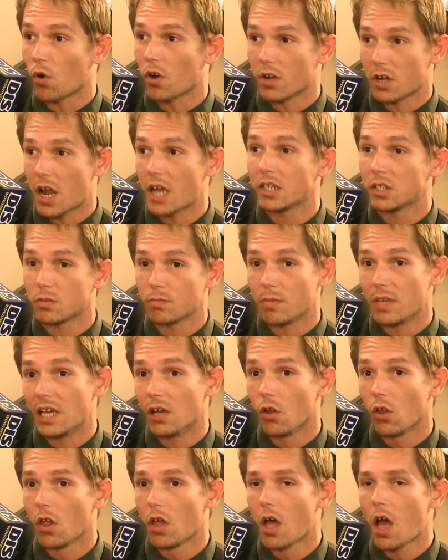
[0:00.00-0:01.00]
a nice
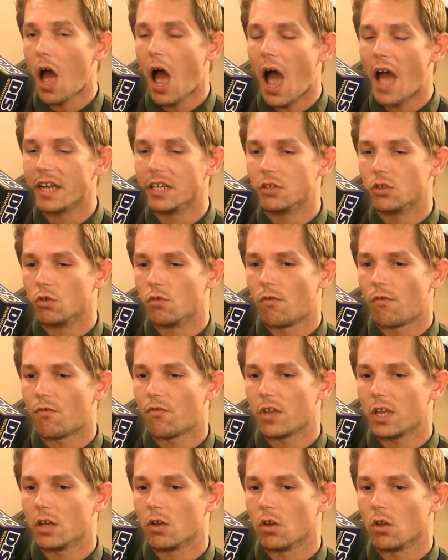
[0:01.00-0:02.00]
meal. I do
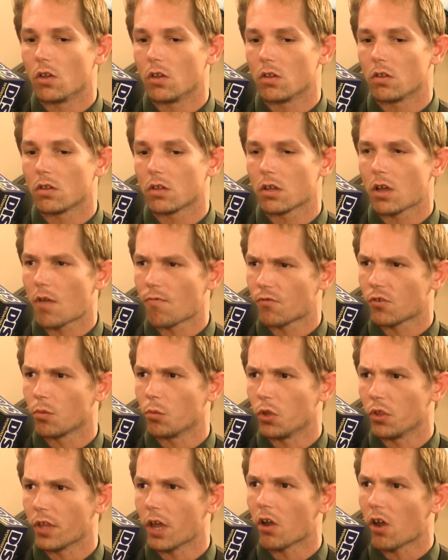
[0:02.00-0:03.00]
feel
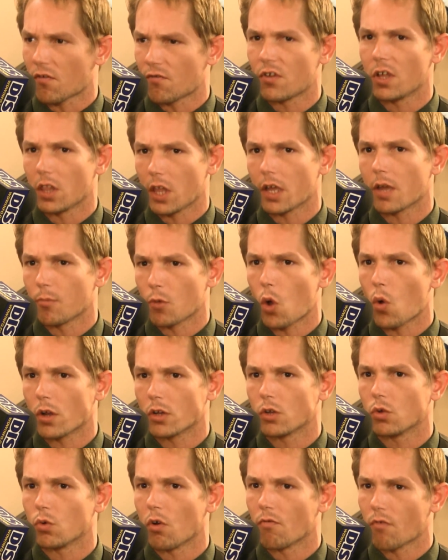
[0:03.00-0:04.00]
comfortable there. I feel like I'm
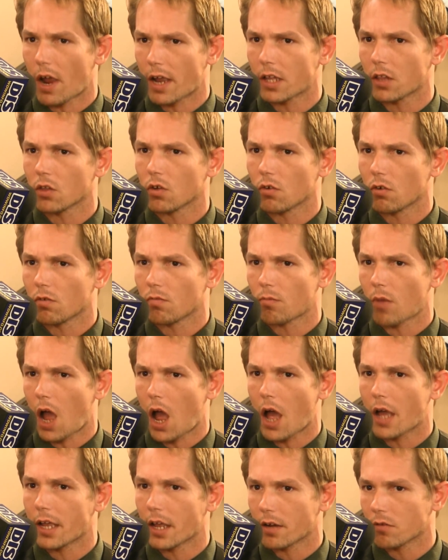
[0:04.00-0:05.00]
going to a regular
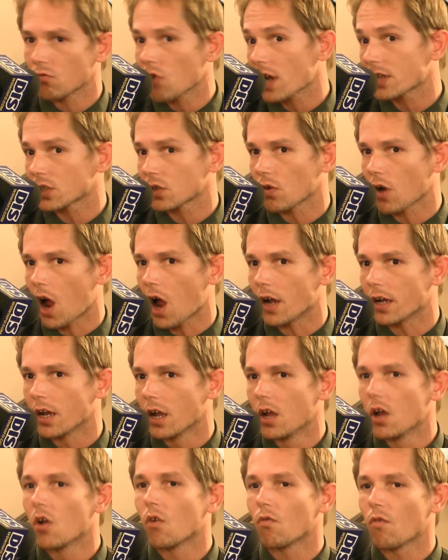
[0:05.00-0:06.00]
high-end restaurant
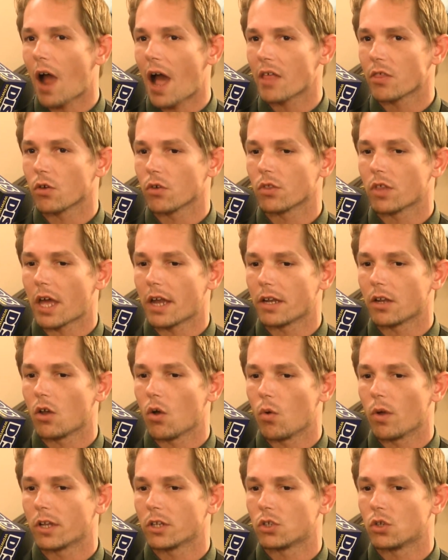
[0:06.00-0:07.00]
rather than
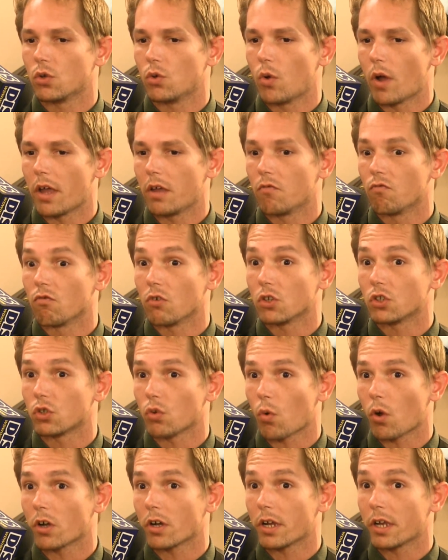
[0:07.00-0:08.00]
going to a
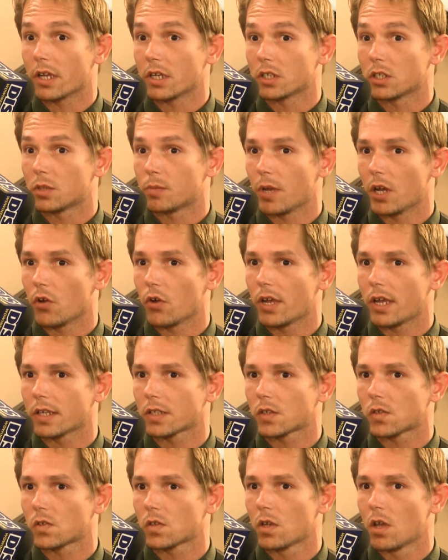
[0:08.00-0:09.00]
resort
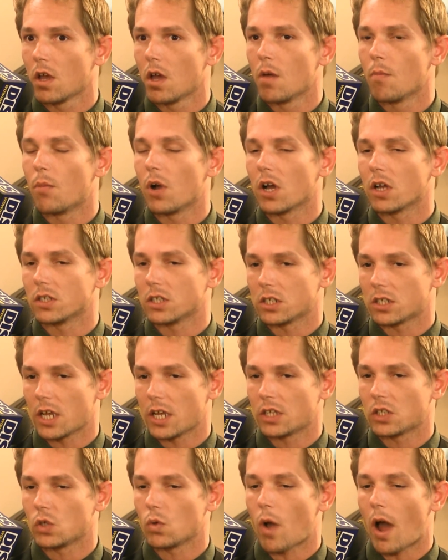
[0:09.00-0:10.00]
experience because it
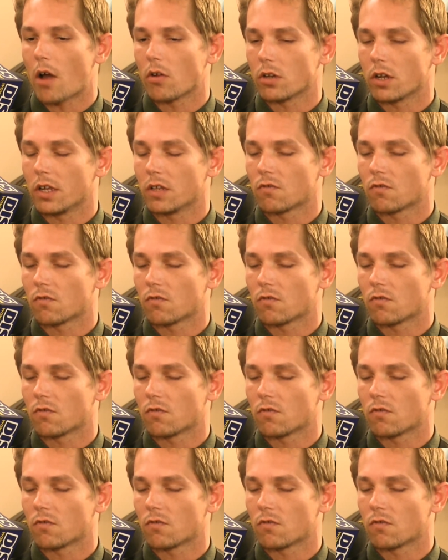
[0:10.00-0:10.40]
takes you out and it's